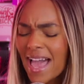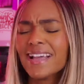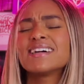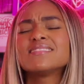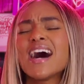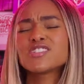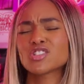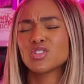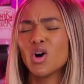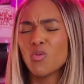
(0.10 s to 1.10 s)

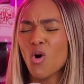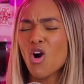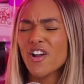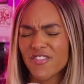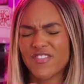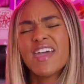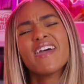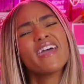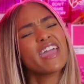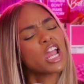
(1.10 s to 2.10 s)
psychological
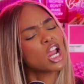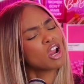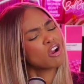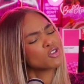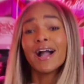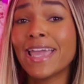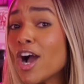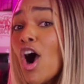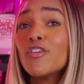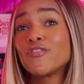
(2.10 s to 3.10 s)
warfare. Cut it
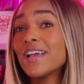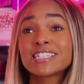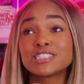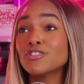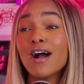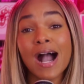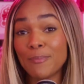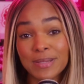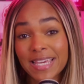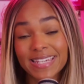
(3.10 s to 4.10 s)
off. It's not
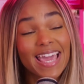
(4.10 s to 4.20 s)
happening.